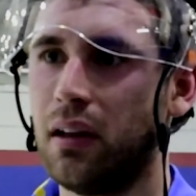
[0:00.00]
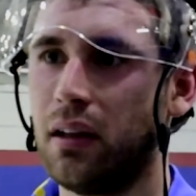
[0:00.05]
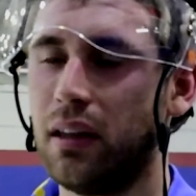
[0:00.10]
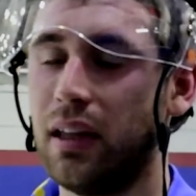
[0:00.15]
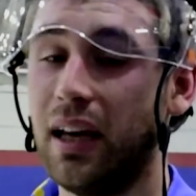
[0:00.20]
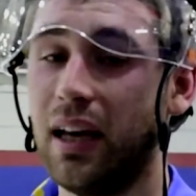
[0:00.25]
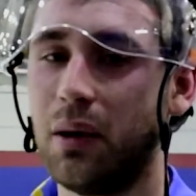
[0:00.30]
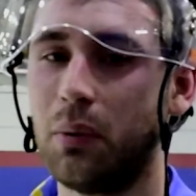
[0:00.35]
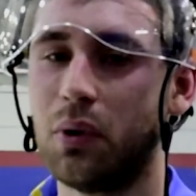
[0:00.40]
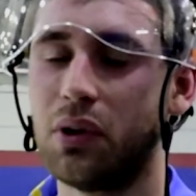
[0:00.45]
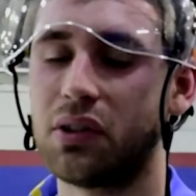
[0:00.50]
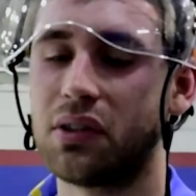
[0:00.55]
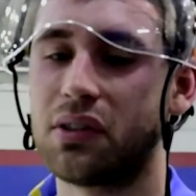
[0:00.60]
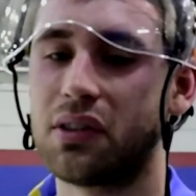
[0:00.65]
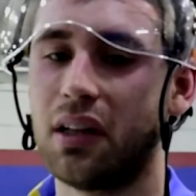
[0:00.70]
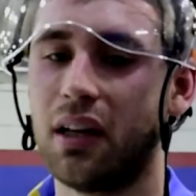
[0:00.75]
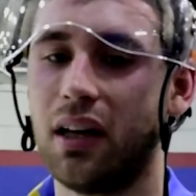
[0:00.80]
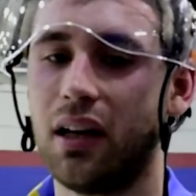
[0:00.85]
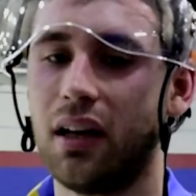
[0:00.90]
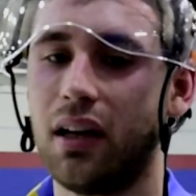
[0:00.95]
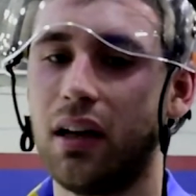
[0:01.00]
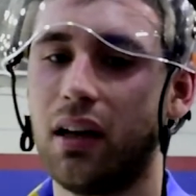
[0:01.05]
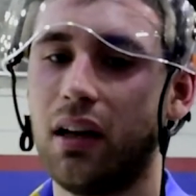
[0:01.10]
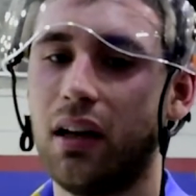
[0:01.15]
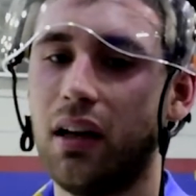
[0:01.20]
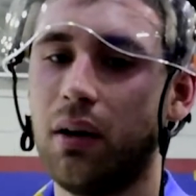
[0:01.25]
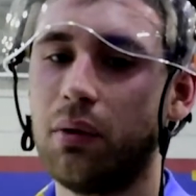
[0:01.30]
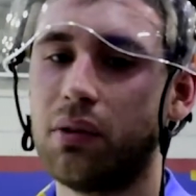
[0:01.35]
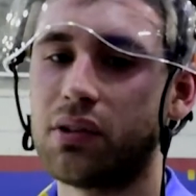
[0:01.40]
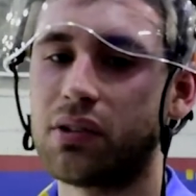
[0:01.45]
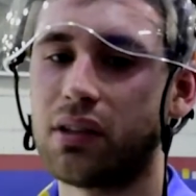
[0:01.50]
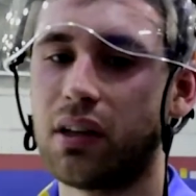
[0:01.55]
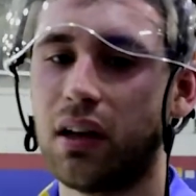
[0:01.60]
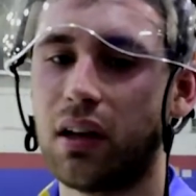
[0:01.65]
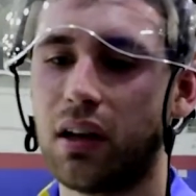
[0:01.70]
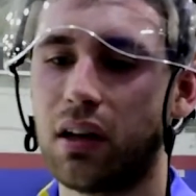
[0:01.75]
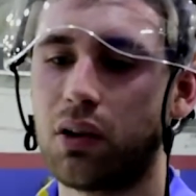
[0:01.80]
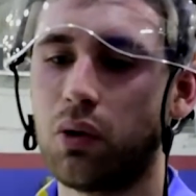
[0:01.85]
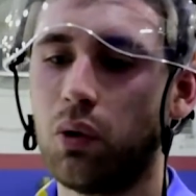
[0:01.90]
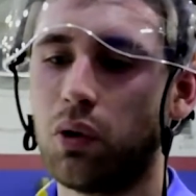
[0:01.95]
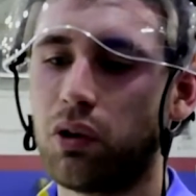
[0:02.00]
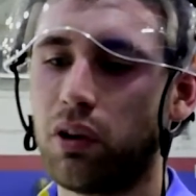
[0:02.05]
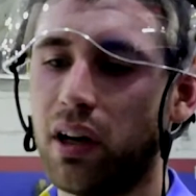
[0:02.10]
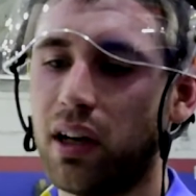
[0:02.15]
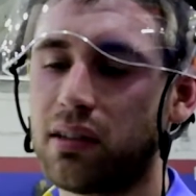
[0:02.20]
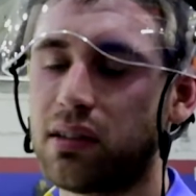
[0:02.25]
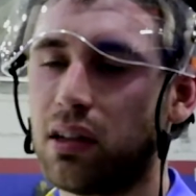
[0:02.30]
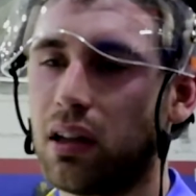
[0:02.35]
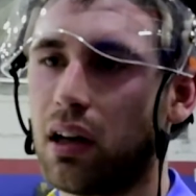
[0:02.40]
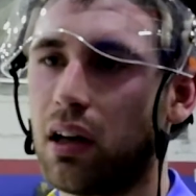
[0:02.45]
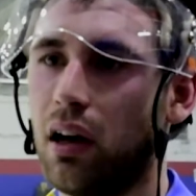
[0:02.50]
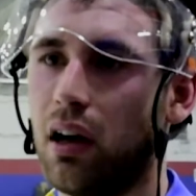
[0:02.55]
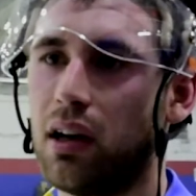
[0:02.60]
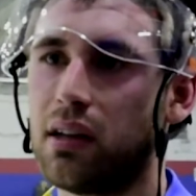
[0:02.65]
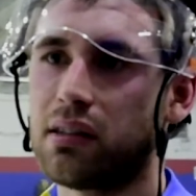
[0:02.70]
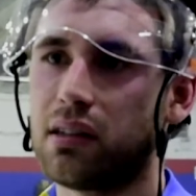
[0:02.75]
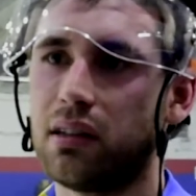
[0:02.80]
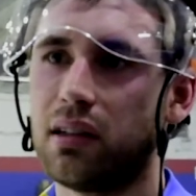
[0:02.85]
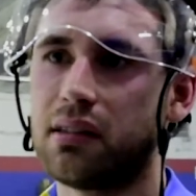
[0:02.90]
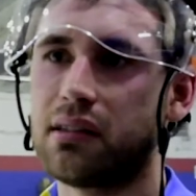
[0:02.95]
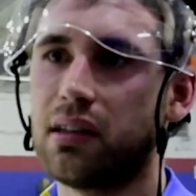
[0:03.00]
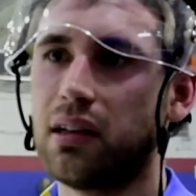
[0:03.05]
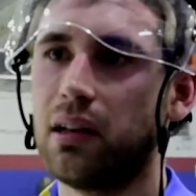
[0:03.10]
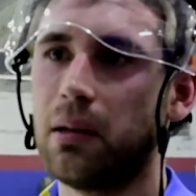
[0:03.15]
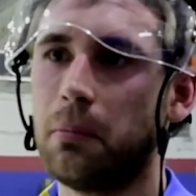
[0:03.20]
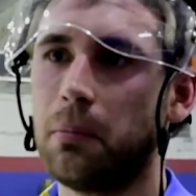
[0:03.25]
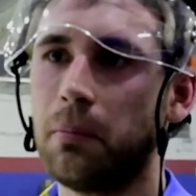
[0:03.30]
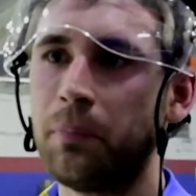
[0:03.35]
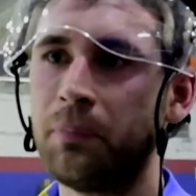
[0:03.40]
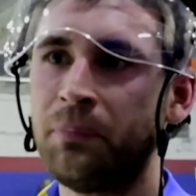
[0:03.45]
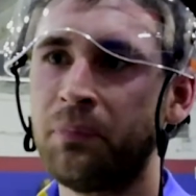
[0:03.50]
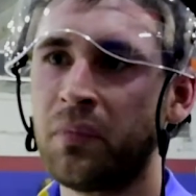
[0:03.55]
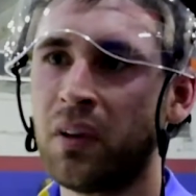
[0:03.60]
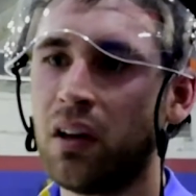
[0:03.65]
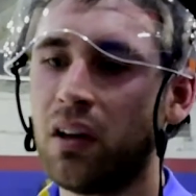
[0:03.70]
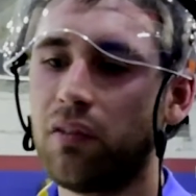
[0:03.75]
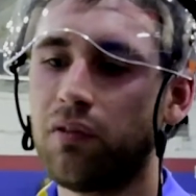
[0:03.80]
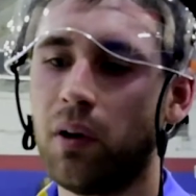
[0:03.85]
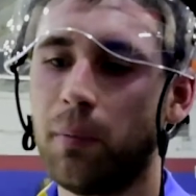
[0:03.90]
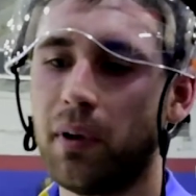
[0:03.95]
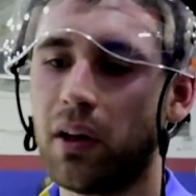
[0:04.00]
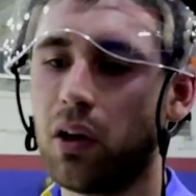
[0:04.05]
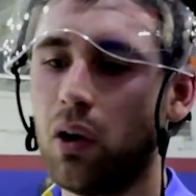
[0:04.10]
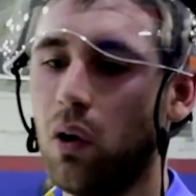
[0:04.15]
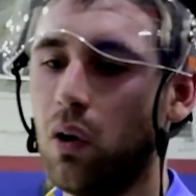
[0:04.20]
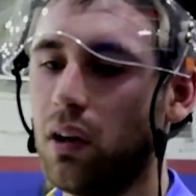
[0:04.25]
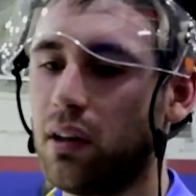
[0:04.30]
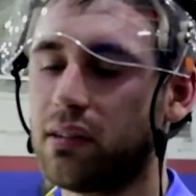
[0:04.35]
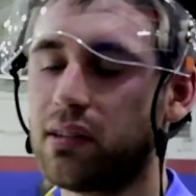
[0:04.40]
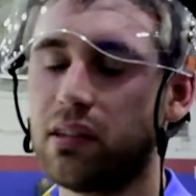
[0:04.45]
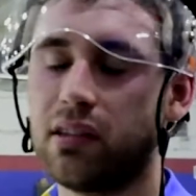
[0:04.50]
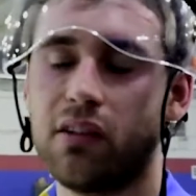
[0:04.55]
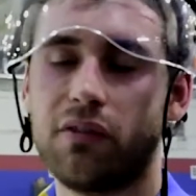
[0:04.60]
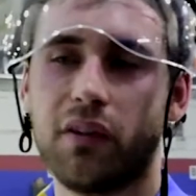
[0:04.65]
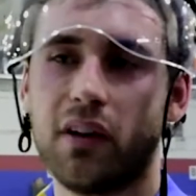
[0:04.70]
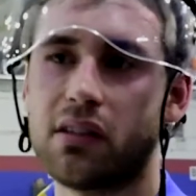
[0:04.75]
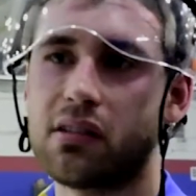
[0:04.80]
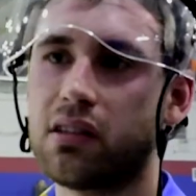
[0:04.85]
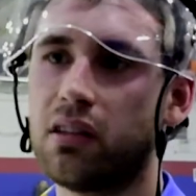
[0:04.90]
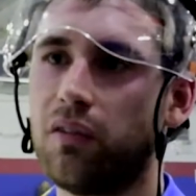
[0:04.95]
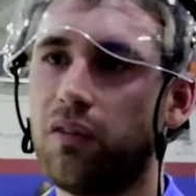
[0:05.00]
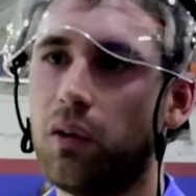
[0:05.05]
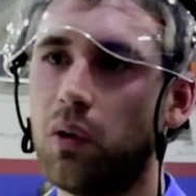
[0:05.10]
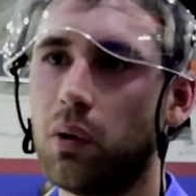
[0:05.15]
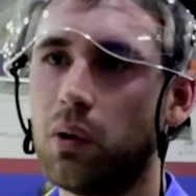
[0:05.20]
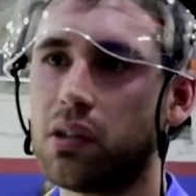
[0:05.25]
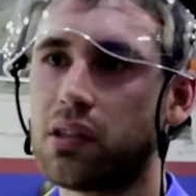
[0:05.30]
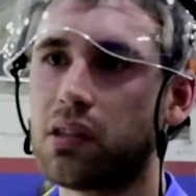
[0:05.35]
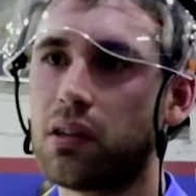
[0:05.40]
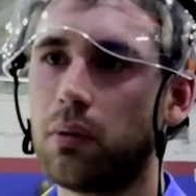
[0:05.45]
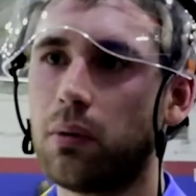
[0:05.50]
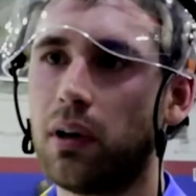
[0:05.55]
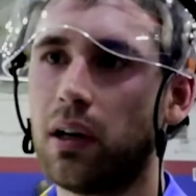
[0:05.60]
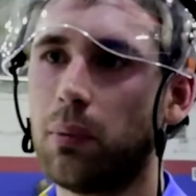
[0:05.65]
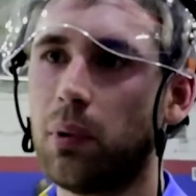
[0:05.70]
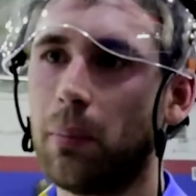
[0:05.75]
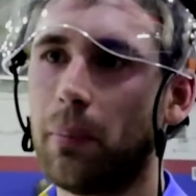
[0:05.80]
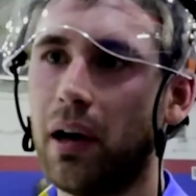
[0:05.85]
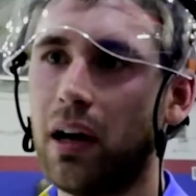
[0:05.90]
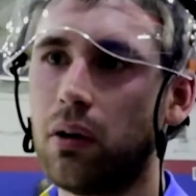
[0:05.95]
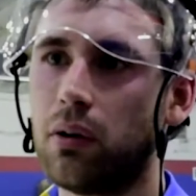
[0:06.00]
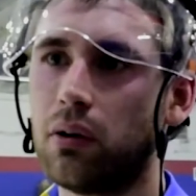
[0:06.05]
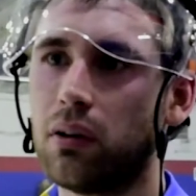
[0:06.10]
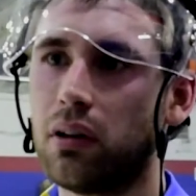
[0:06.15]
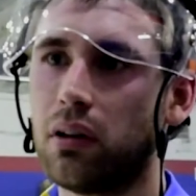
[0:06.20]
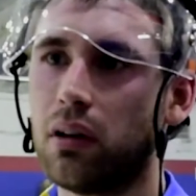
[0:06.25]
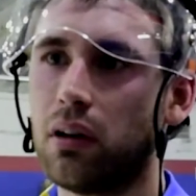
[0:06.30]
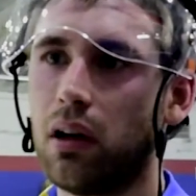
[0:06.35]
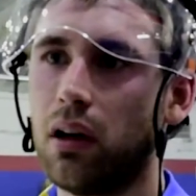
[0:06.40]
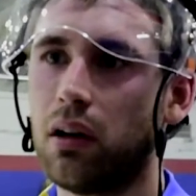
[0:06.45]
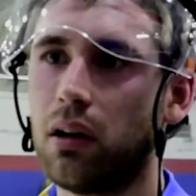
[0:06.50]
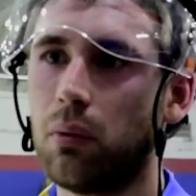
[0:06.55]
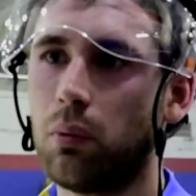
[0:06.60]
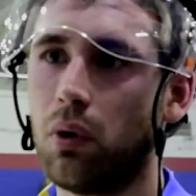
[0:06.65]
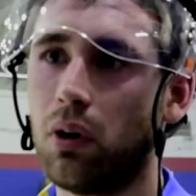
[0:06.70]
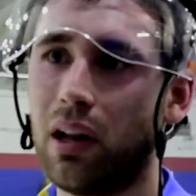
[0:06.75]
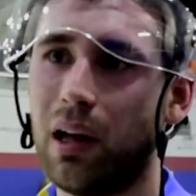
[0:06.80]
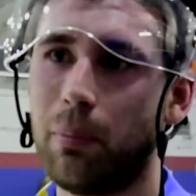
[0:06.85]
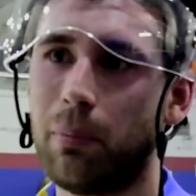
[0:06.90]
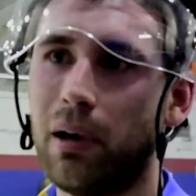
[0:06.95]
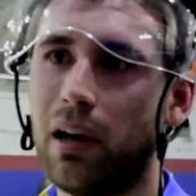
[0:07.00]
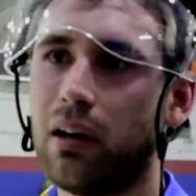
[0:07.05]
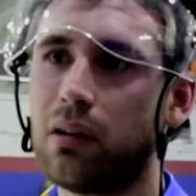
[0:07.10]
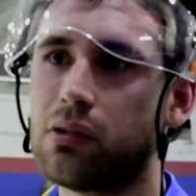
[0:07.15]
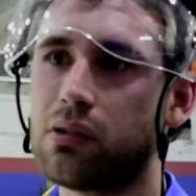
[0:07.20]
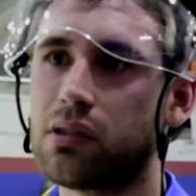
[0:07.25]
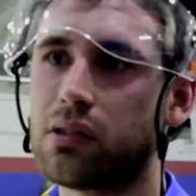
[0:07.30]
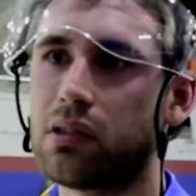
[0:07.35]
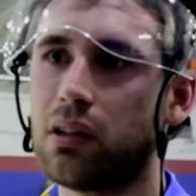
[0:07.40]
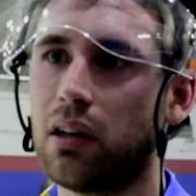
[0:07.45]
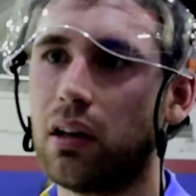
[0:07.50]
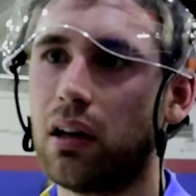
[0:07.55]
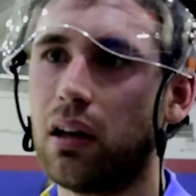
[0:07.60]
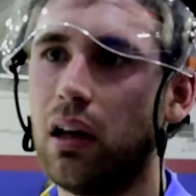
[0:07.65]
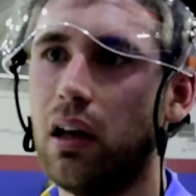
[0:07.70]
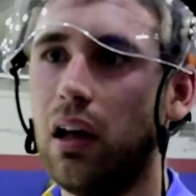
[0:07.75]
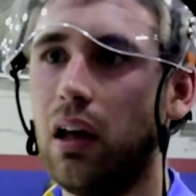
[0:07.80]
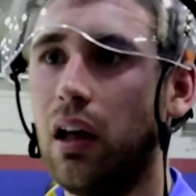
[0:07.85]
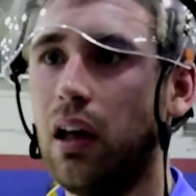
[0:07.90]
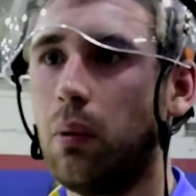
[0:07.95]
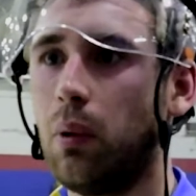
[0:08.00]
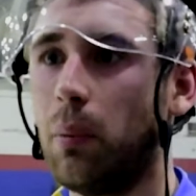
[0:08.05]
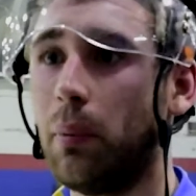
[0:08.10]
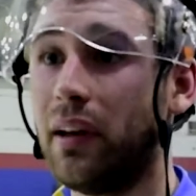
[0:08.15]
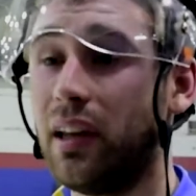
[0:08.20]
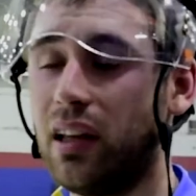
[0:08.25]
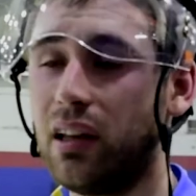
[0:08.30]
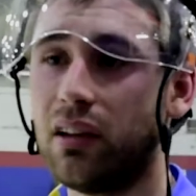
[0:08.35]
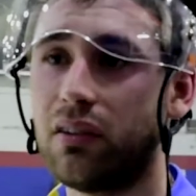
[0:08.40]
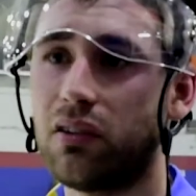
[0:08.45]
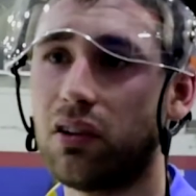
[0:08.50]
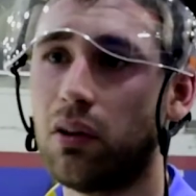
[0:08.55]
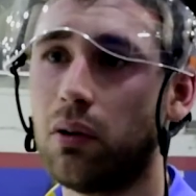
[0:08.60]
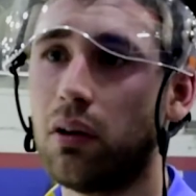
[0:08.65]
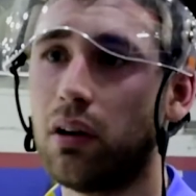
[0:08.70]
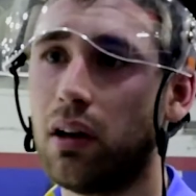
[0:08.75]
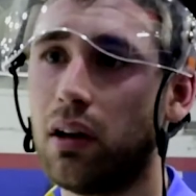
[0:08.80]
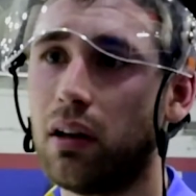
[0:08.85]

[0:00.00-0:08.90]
Yeah, it was. All credit to the guys and the team, from the goalie to the defence to the forwards, to the way we battled and won our battles and when we needed to.